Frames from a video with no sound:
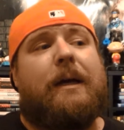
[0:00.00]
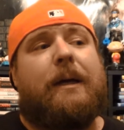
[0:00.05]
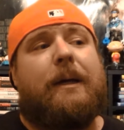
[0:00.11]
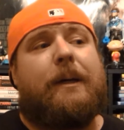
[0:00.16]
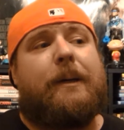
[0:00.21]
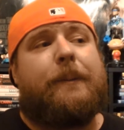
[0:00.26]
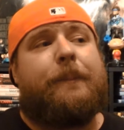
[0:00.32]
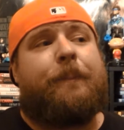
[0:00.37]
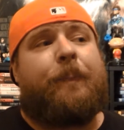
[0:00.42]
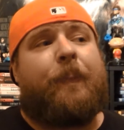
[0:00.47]

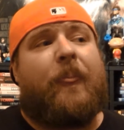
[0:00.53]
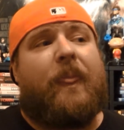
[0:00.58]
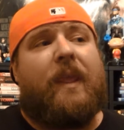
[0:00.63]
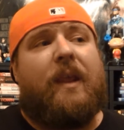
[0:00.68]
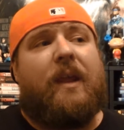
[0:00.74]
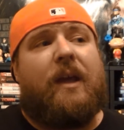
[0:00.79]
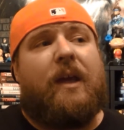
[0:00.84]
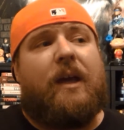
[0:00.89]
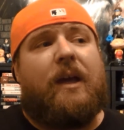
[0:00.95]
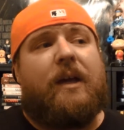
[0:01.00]
um,
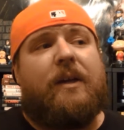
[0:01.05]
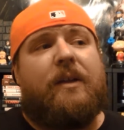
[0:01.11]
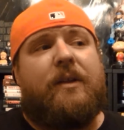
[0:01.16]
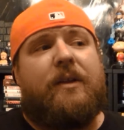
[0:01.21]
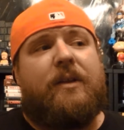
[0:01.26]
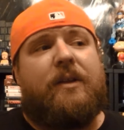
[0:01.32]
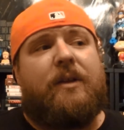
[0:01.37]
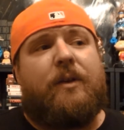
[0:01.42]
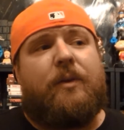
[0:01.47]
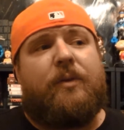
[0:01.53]

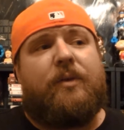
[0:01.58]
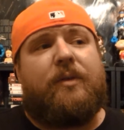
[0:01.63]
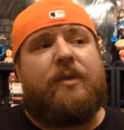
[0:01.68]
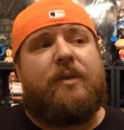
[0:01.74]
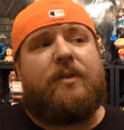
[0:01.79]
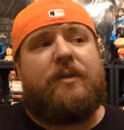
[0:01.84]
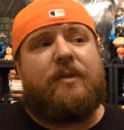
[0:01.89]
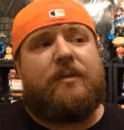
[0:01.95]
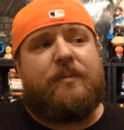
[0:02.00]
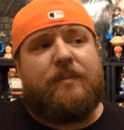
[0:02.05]
you know
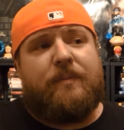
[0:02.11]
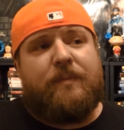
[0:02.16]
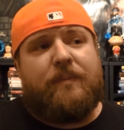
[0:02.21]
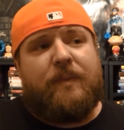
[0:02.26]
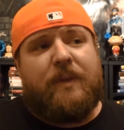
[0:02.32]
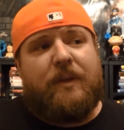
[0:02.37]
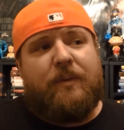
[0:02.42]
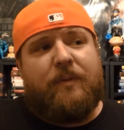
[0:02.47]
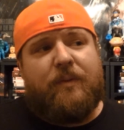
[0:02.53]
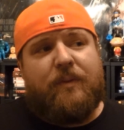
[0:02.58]
the,
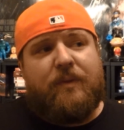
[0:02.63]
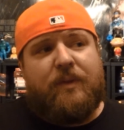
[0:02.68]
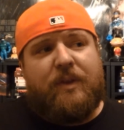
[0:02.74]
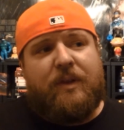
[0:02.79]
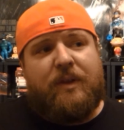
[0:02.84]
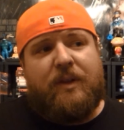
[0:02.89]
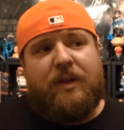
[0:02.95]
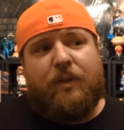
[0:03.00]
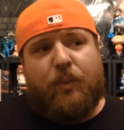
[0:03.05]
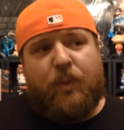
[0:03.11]
the
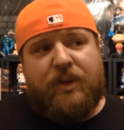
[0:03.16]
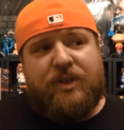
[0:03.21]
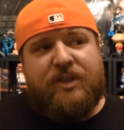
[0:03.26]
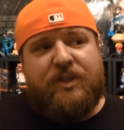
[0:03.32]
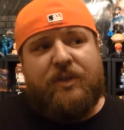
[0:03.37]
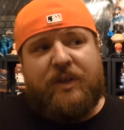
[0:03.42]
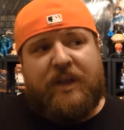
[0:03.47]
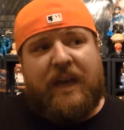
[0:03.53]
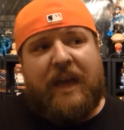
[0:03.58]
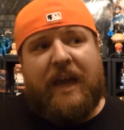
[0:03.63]
the the
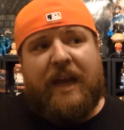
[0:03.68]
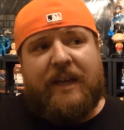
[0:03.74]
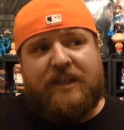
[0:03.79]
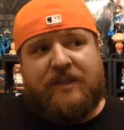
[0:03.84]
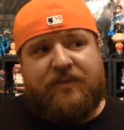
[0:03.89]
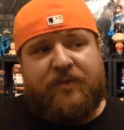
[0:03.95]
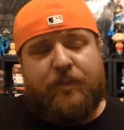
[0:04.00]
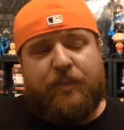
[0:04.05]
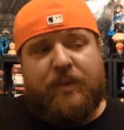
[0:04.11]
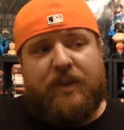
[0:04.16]
original
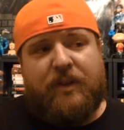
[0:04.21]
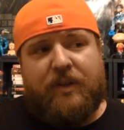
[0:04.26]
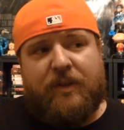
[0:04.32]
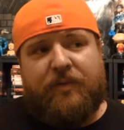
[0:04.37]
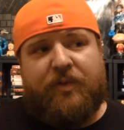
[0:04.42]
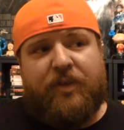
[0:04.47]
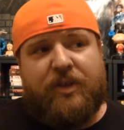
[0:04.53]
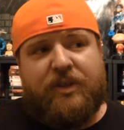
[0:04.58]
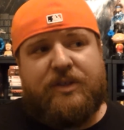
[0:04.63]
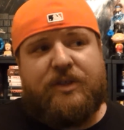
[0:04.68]
cast from the the
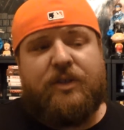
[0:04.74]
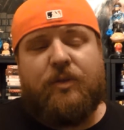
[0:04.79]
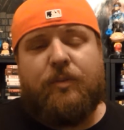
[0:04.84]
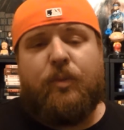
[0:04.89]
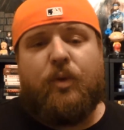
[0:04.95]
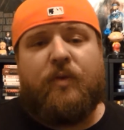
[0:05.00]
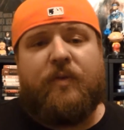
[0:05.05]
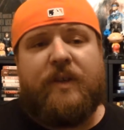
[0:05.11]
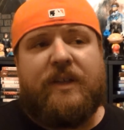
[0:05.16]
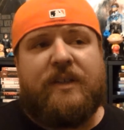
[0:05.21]
first two
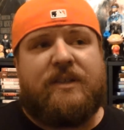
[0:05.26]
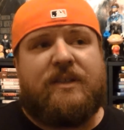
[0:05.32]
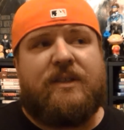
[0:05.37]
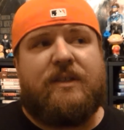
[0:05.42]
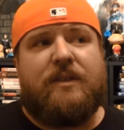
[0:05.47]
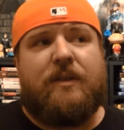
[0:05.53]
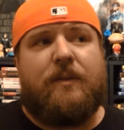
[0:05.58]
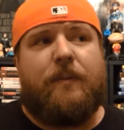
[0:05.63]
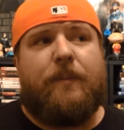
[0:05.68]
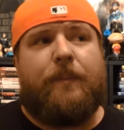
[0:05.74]
movies,